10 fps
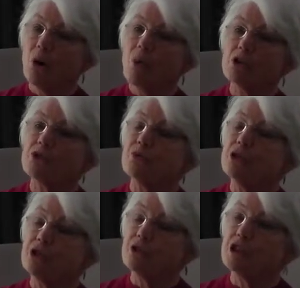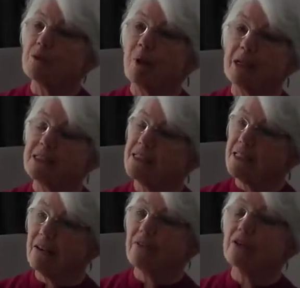was reduced by
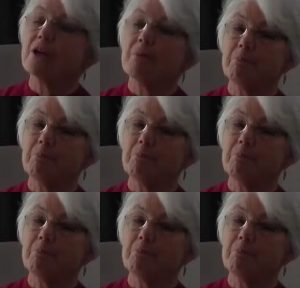$7